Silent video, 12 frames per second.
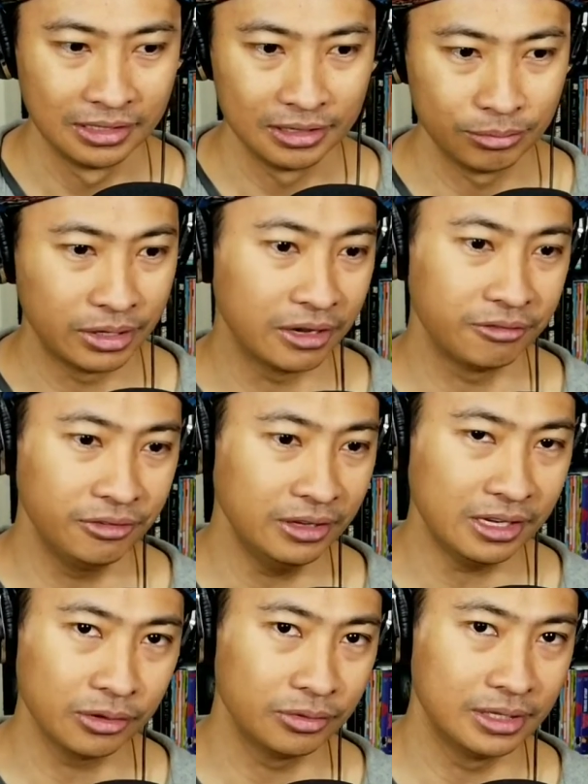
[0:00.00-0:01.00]
But I feel
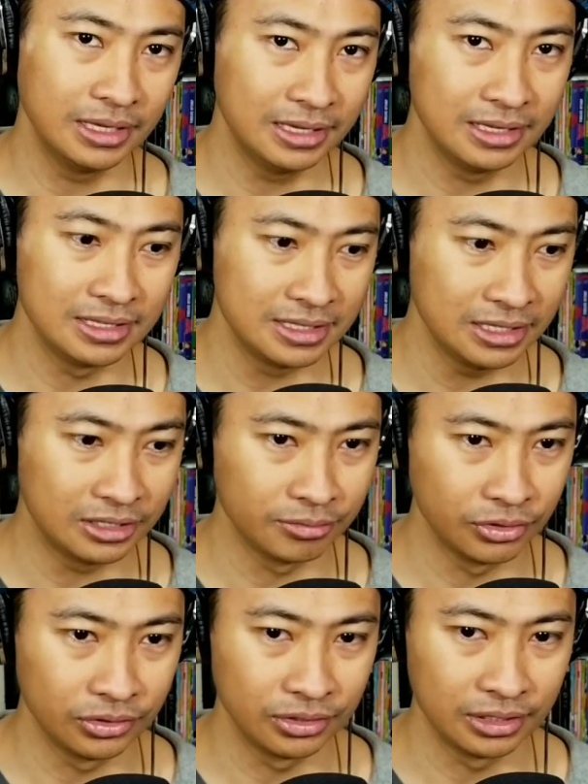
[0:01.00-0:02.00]
like with the E D C
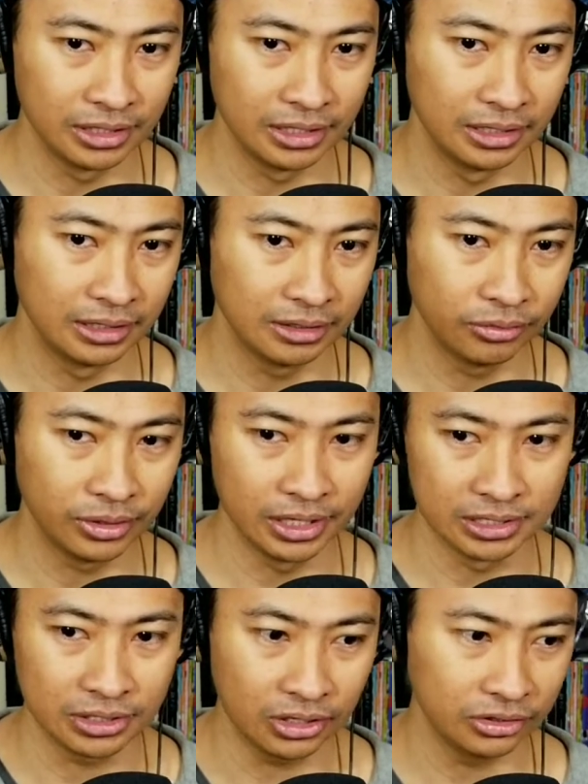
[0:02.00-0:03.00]
community, when I
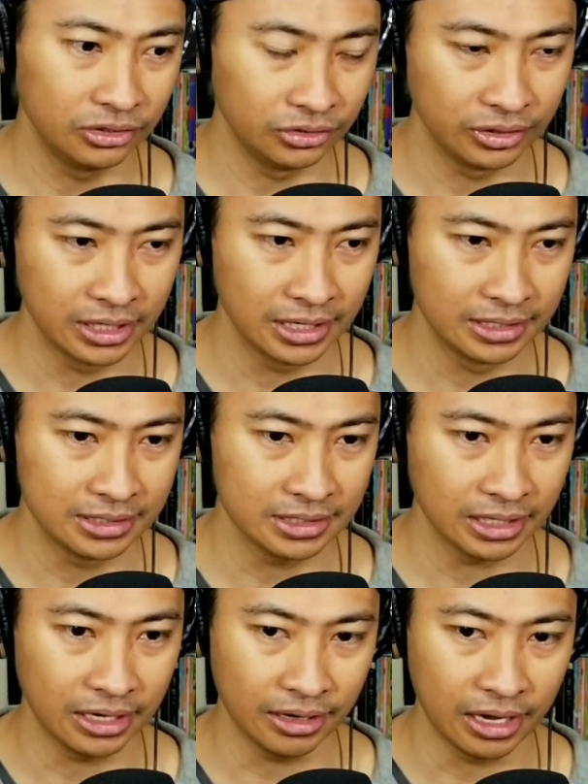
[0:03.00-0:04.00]
talk to you guys,
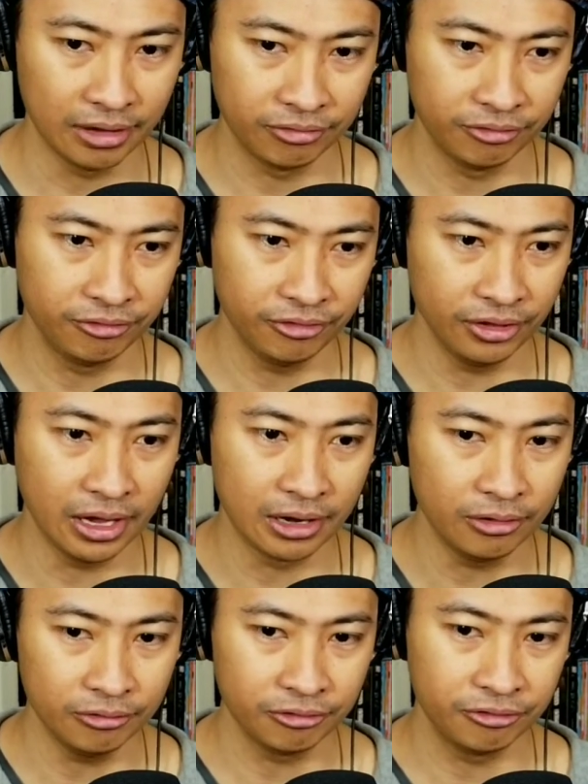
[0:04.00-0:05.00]
like I, I feel I
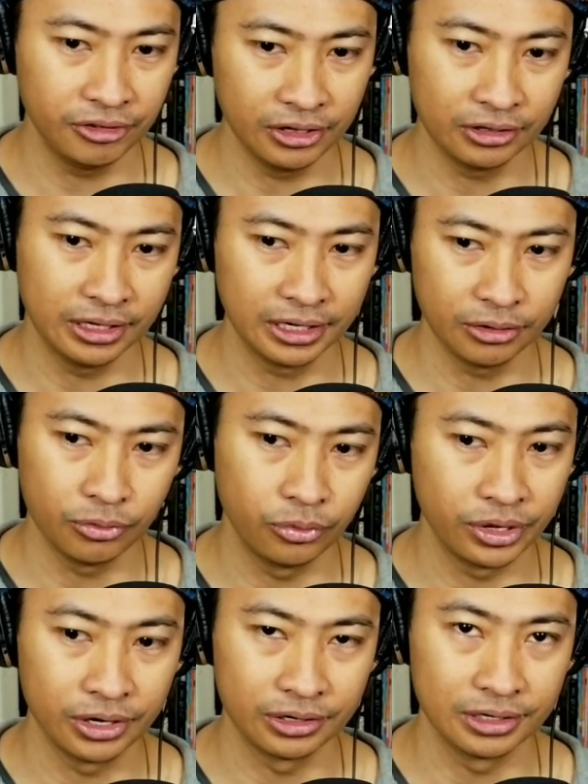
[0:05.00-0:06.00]
don't feel any
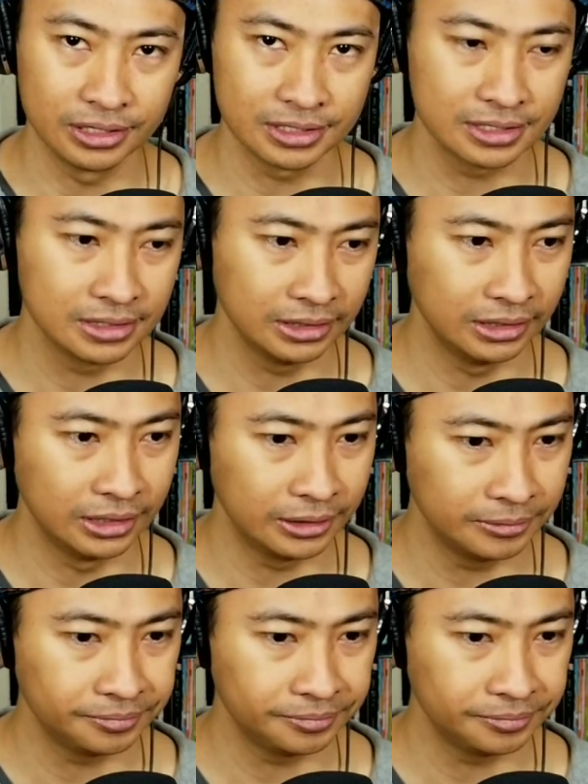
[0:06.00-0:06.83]
weirdness, you know.